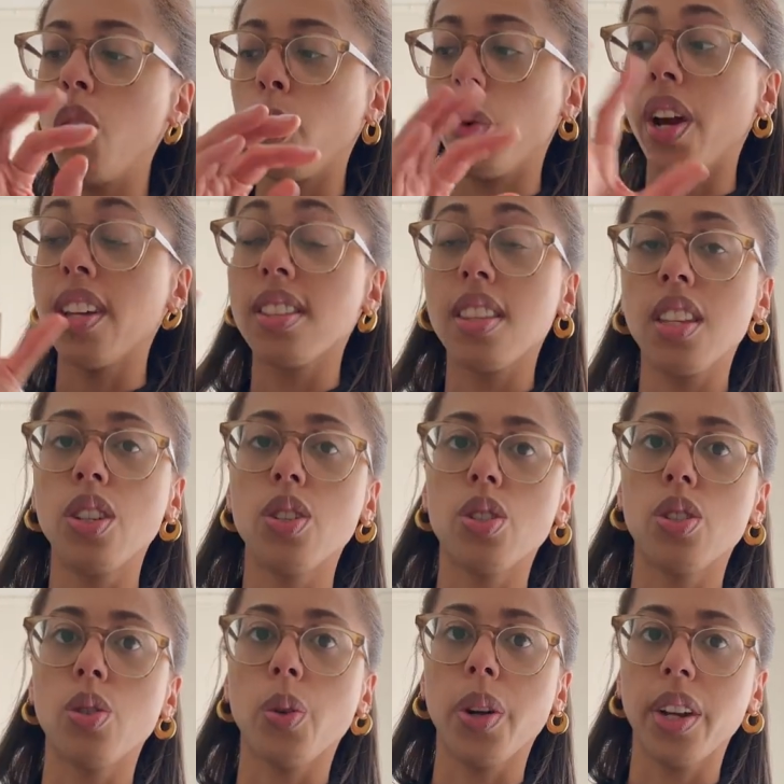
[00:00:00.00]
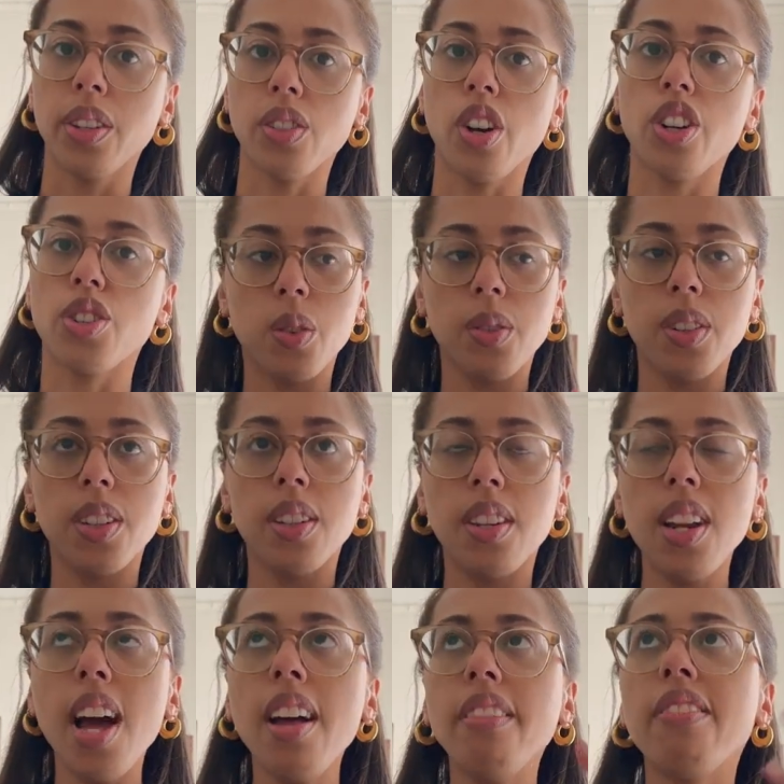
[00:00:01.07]
Whereas these stories are just
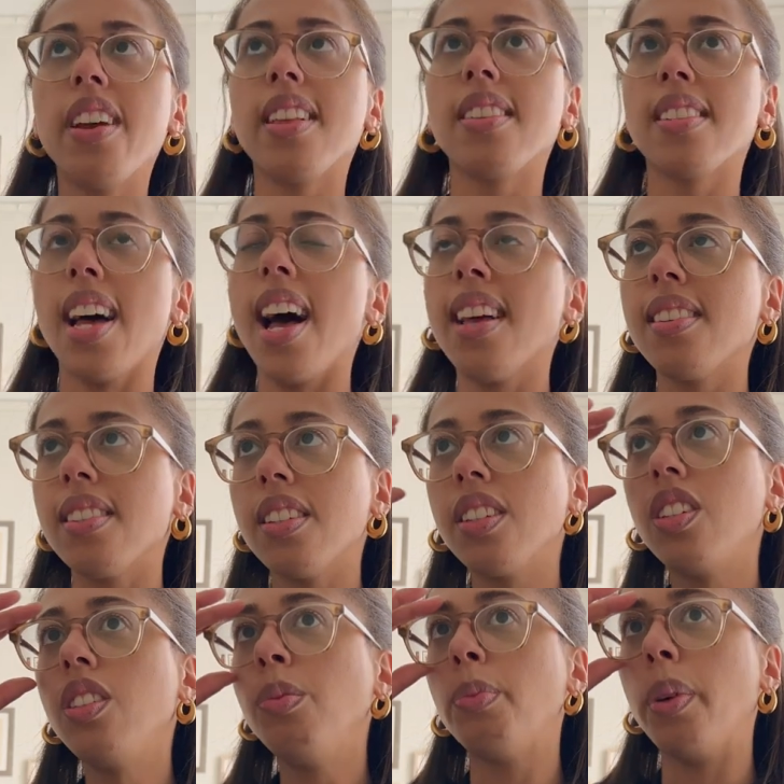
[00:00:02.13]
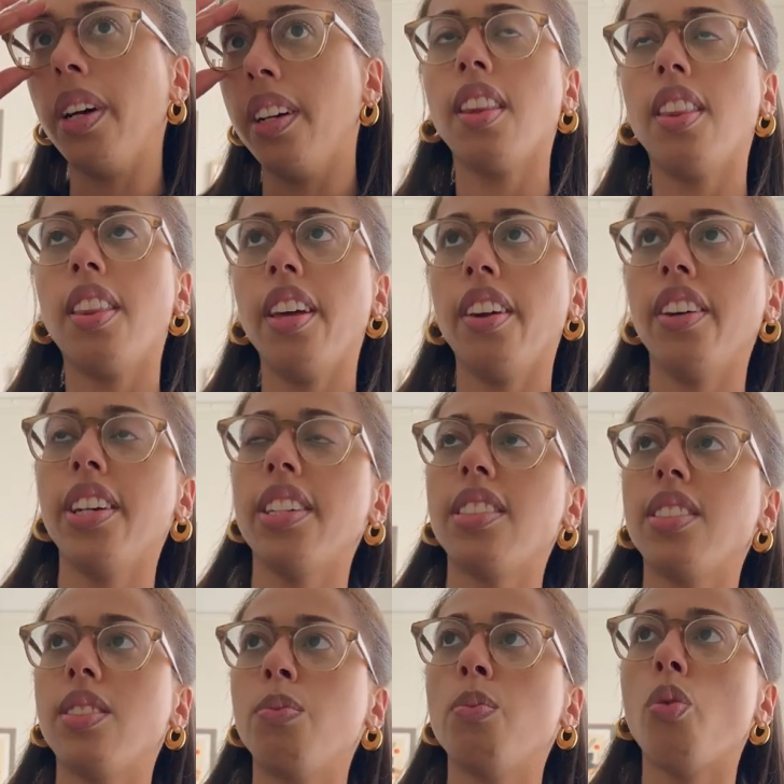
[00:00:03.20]
not fantastical, but there
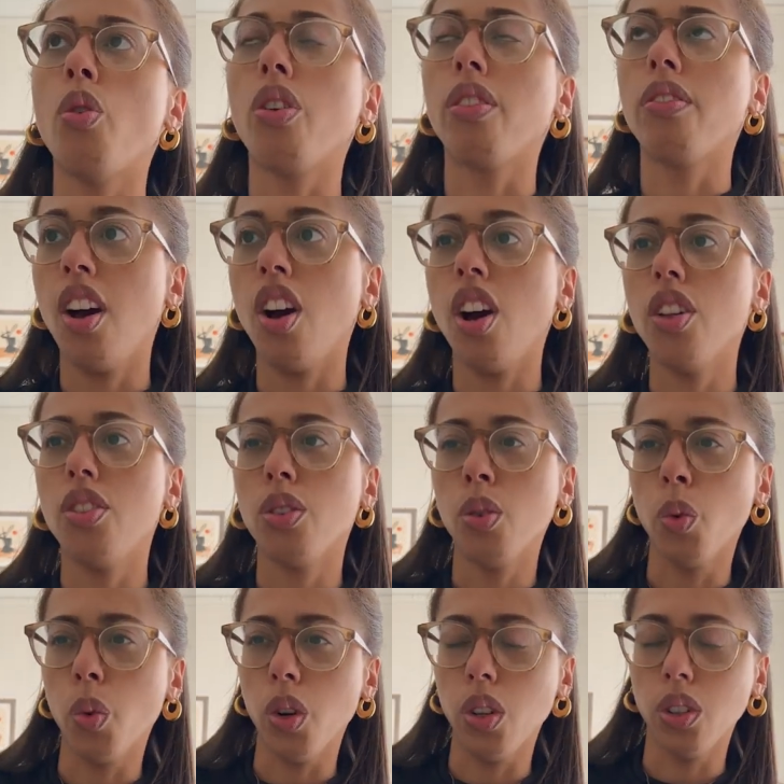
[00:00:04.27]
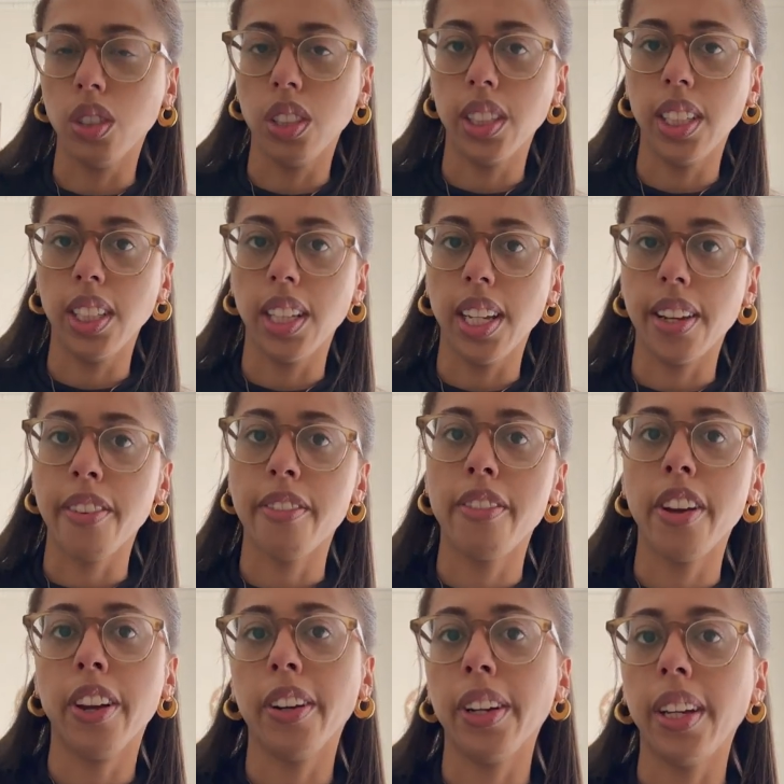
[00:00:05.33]
is more of otherworldly, like
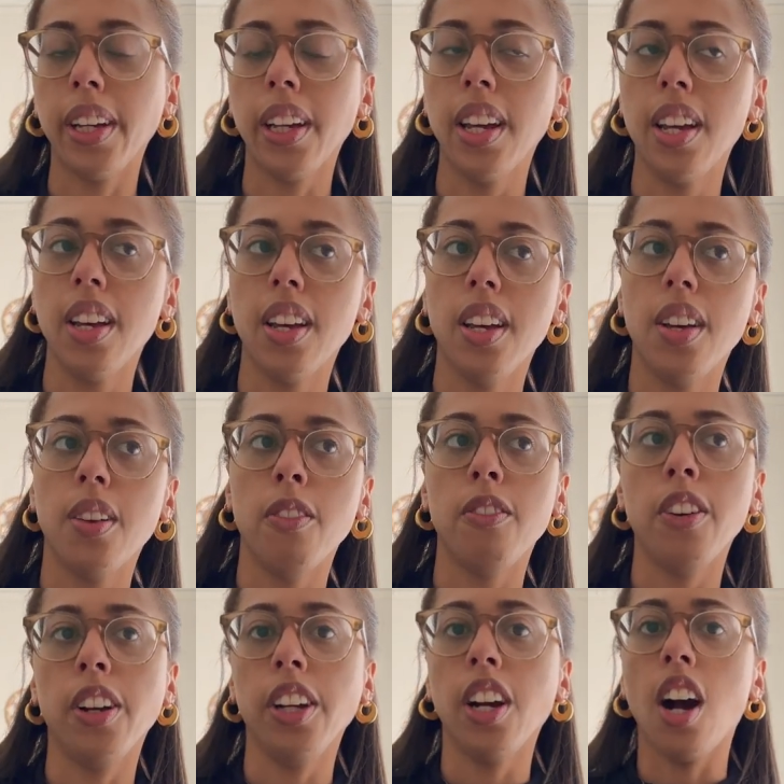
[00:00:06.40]
very, very